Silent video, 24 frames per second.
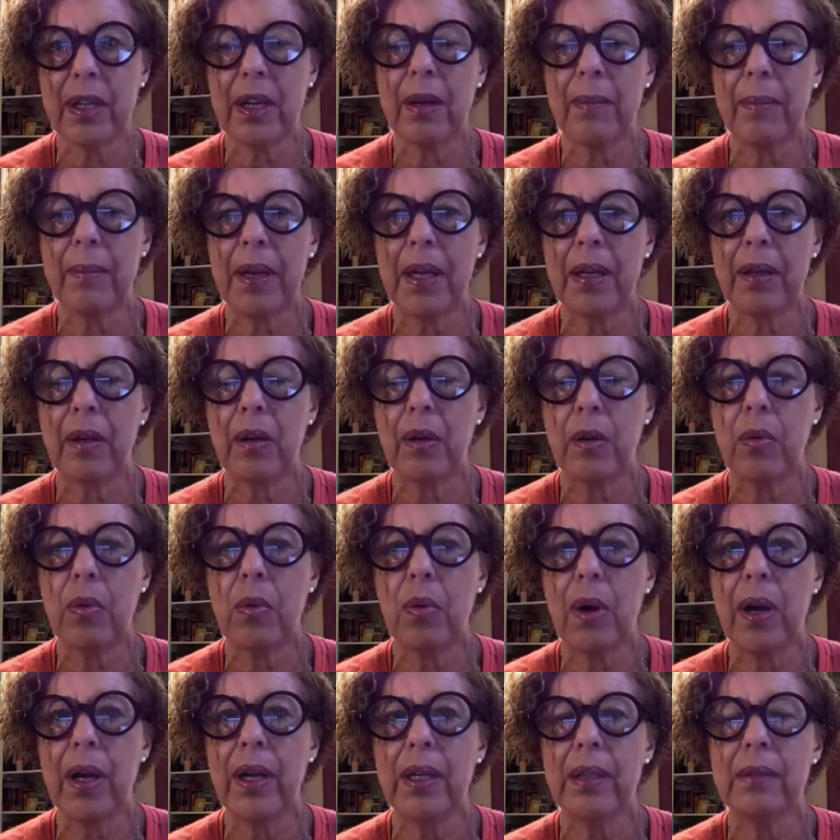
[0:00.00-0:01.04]
that come out are
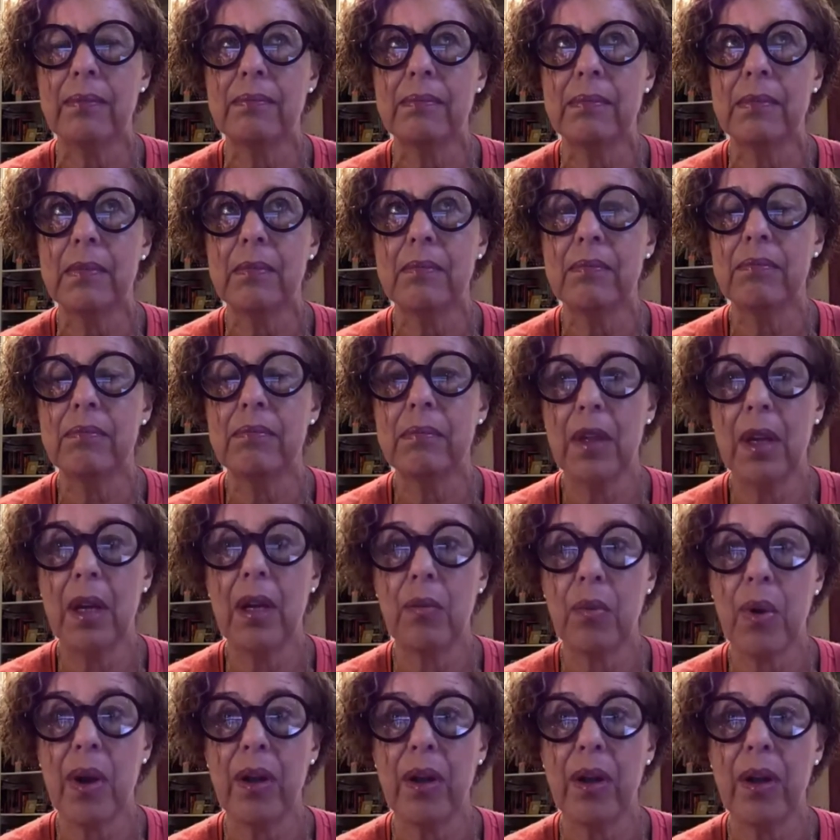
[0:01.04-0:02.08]
quite
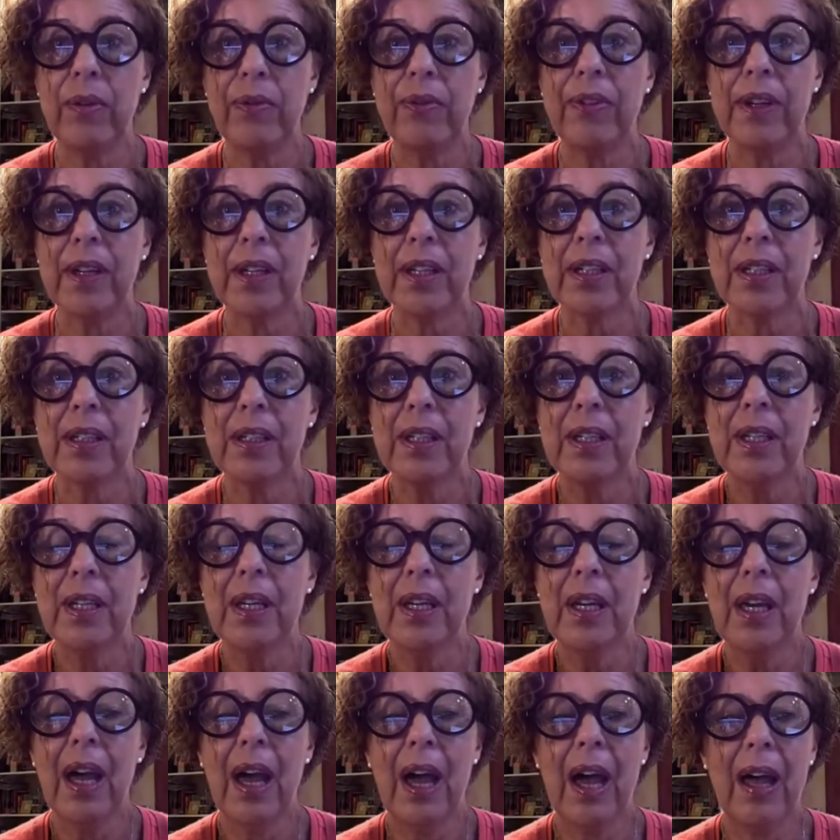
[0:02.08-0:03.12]
horrific,
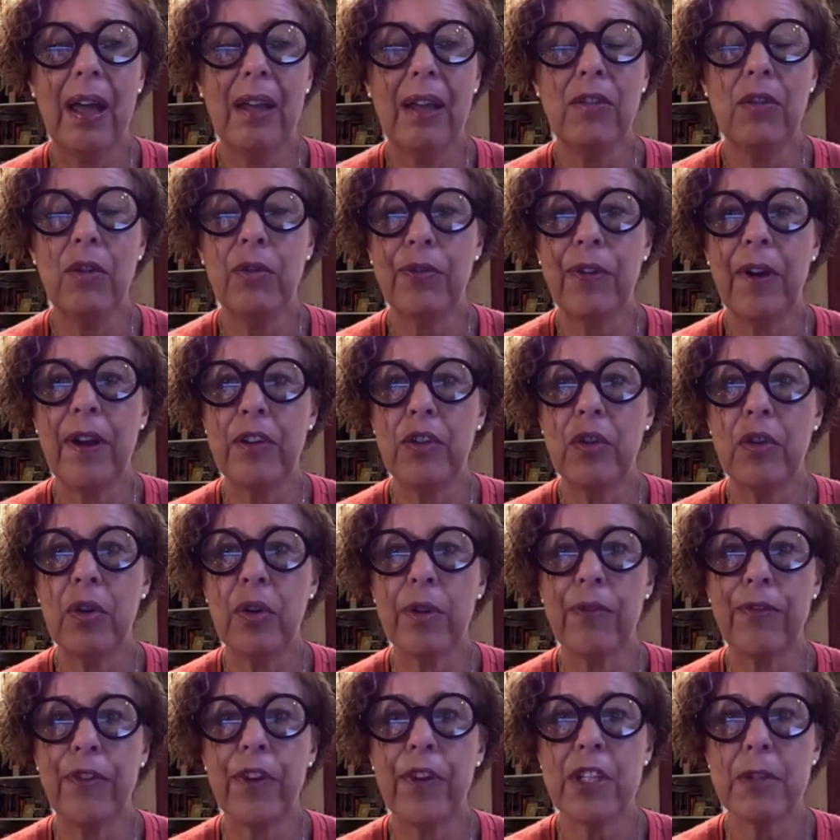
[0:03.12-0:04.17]
and you'll find you're the
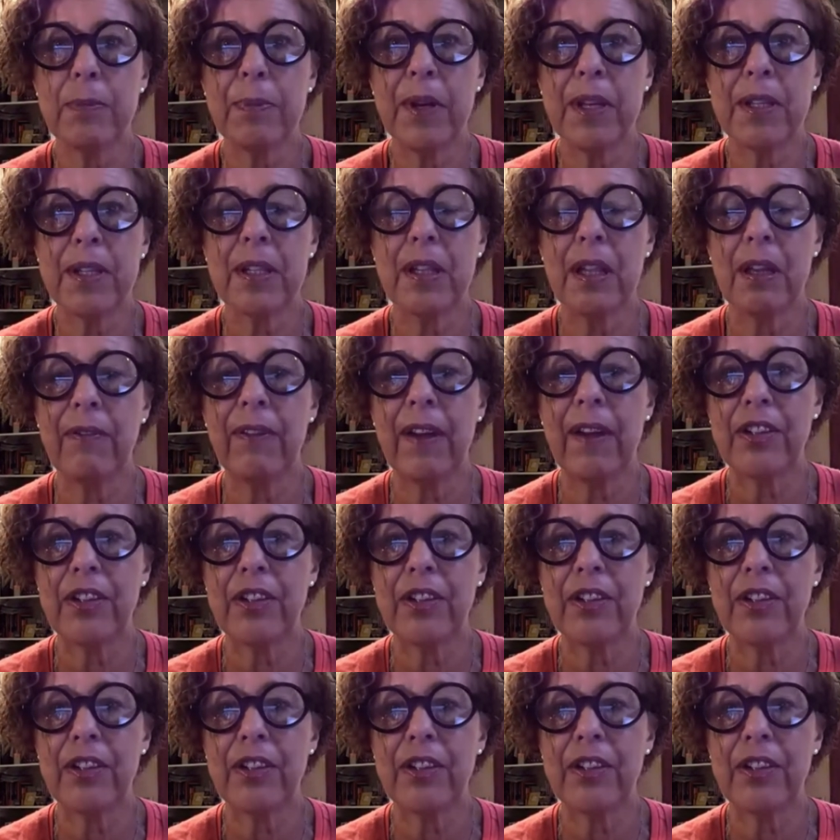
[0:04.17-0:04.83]
first person they've